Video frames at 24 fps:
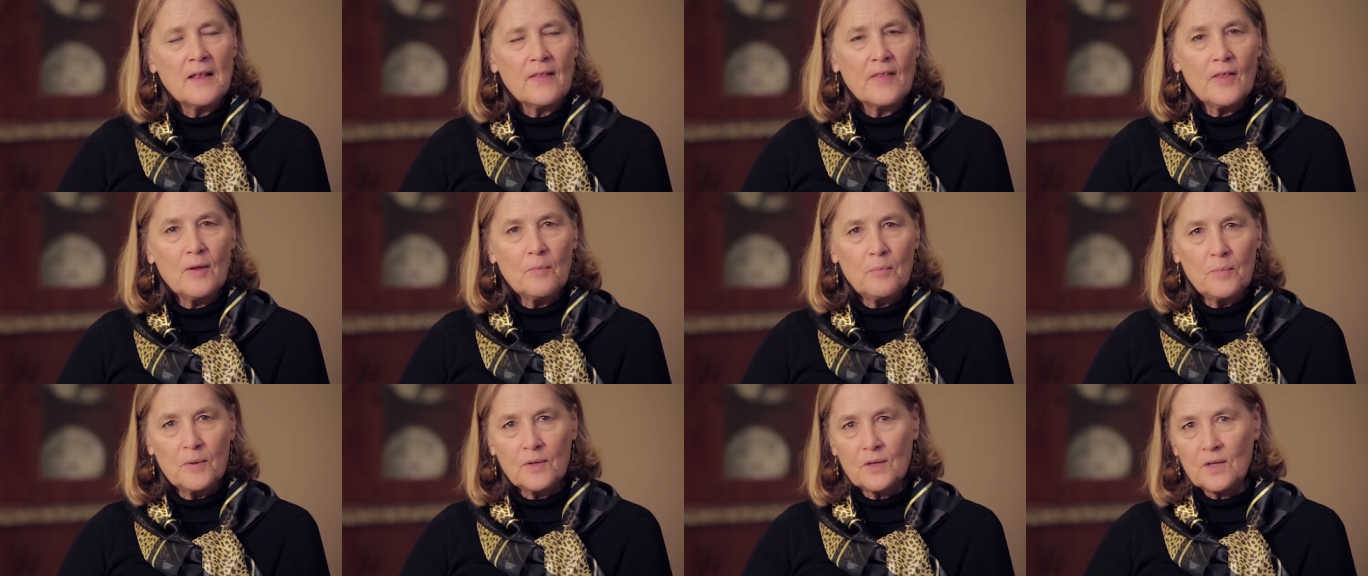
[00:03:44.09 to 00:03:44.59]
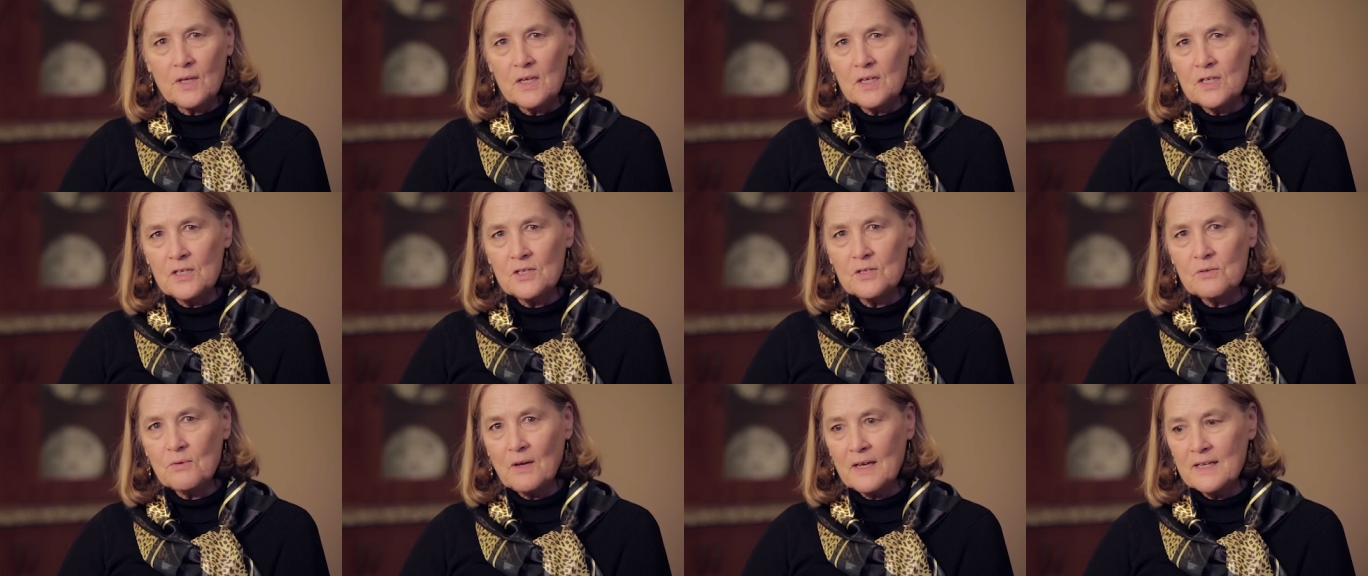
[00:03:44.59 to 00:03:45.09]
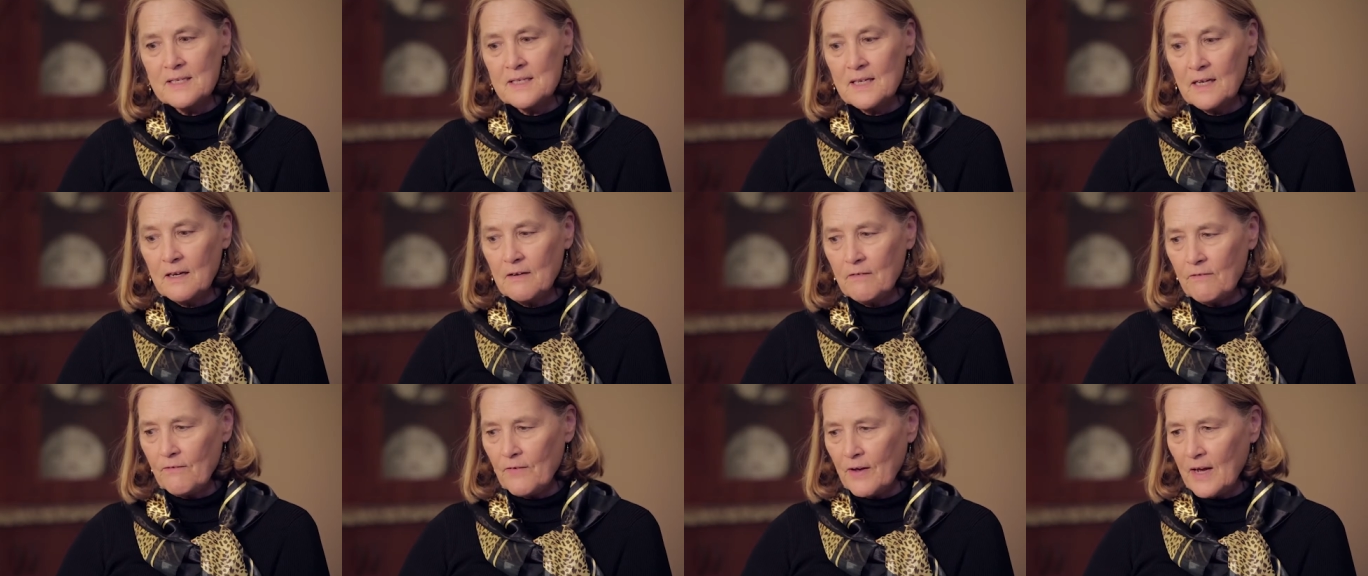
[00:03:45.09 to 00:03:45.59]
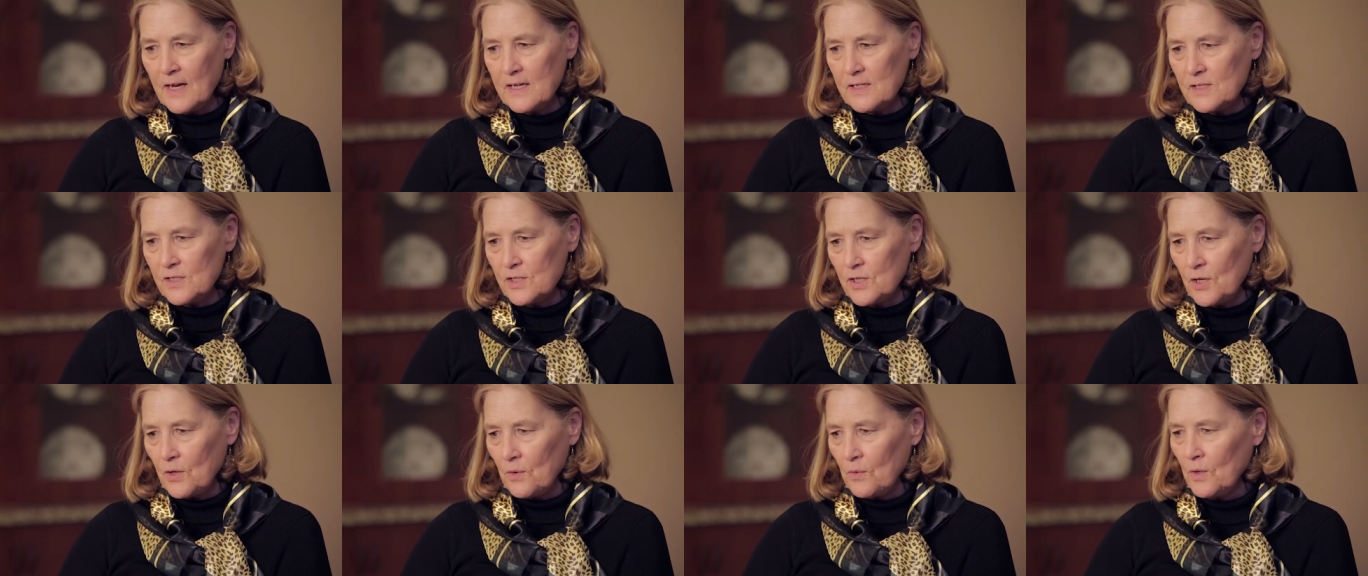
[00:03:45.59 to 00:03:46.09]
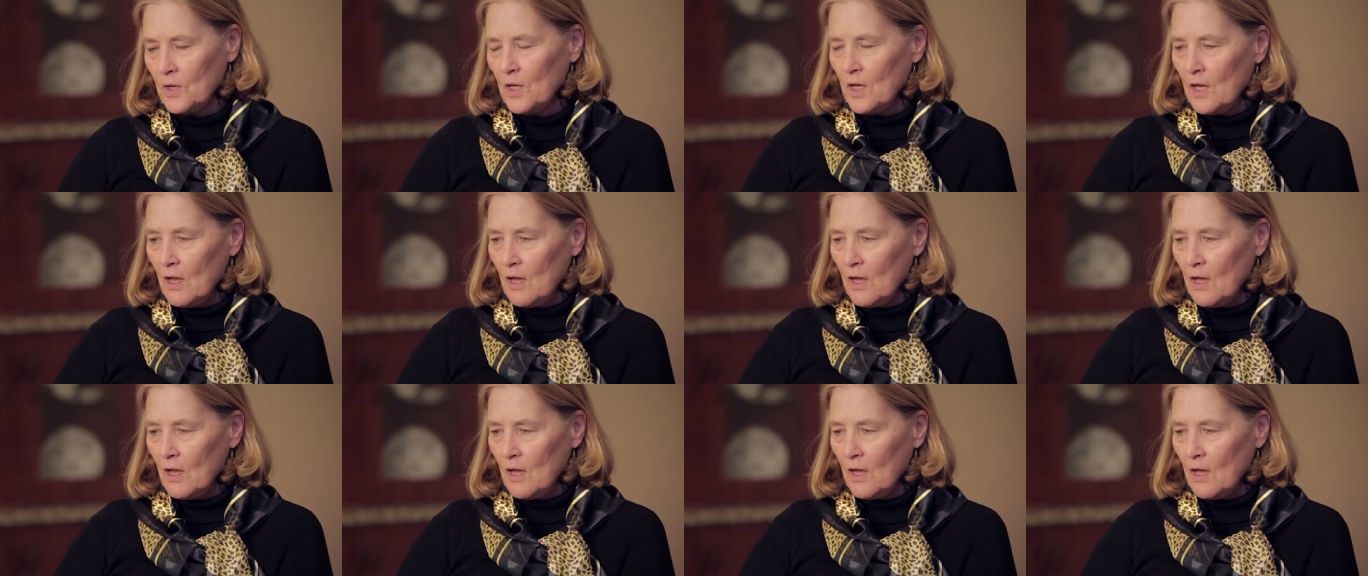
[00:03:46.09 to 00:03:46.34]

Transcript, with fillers: the ability to identify. So